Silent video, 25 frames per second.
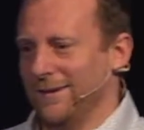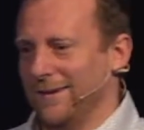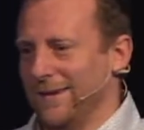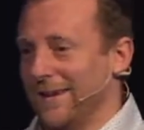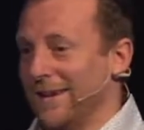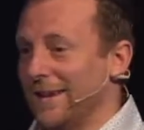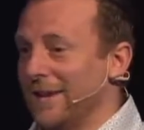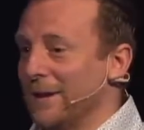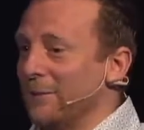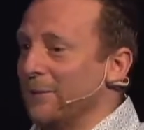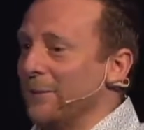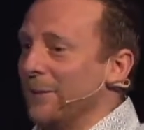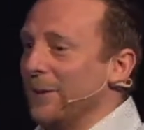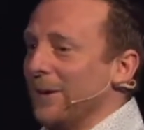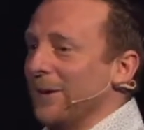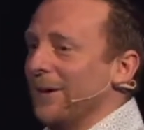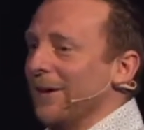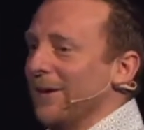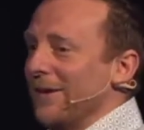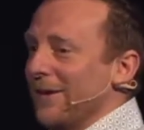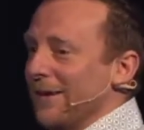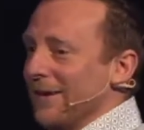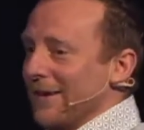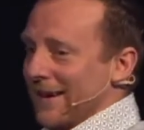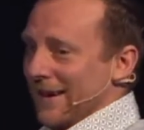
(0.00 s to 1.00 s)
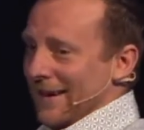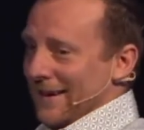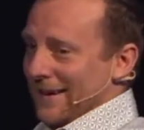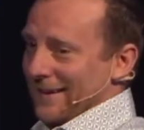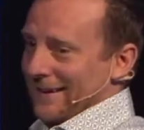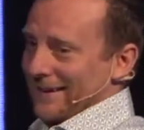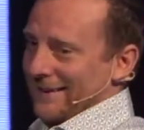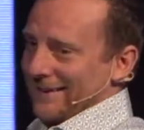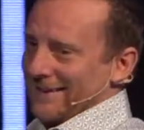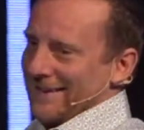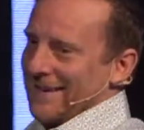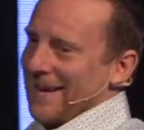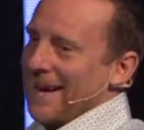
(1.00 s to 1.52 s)
in the middle of the night,
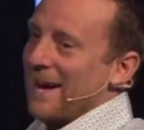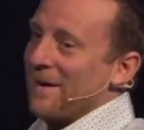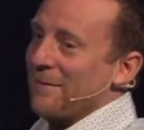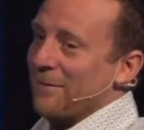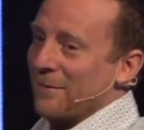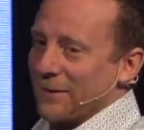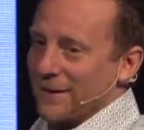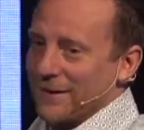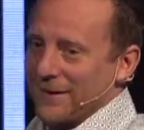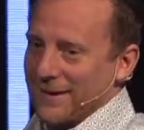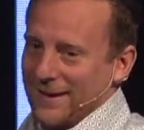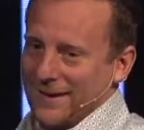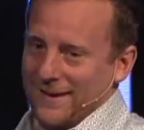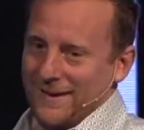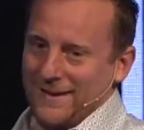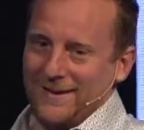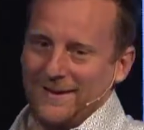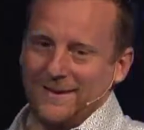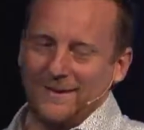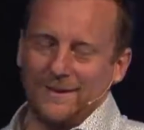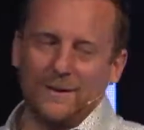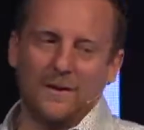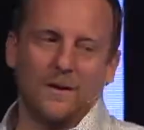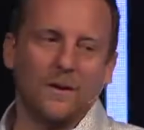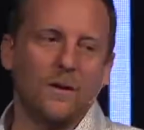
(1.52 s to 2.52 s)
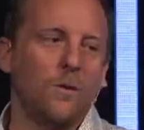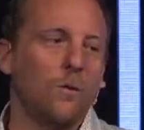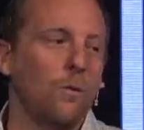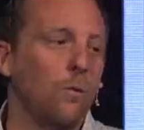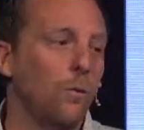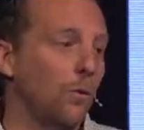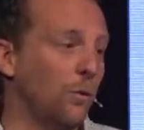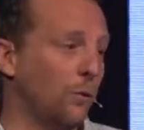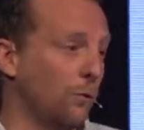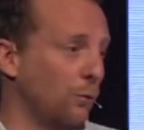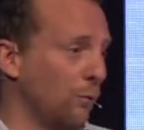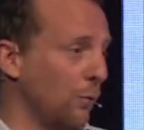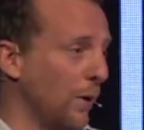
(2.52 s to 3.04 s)
every night,
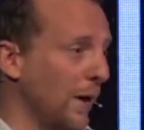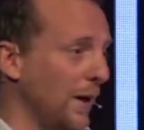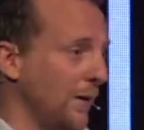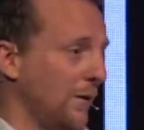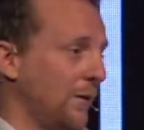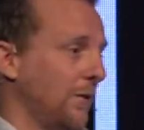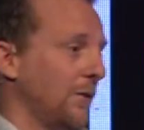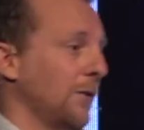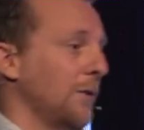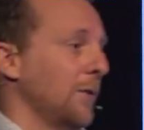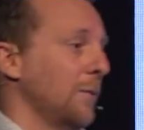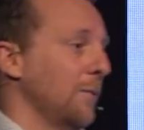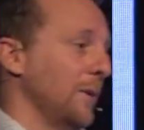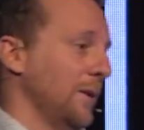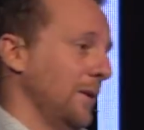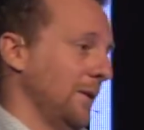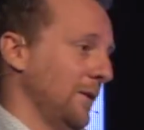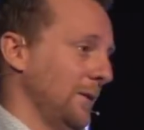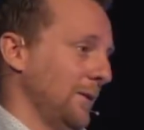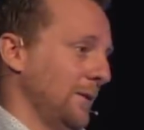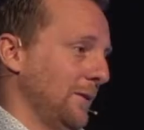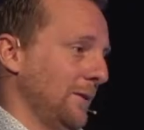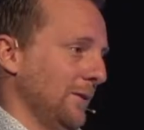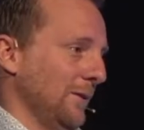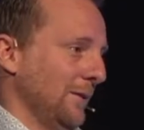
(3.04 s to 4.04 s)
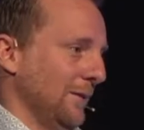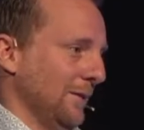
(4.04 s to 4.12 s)
was write sermons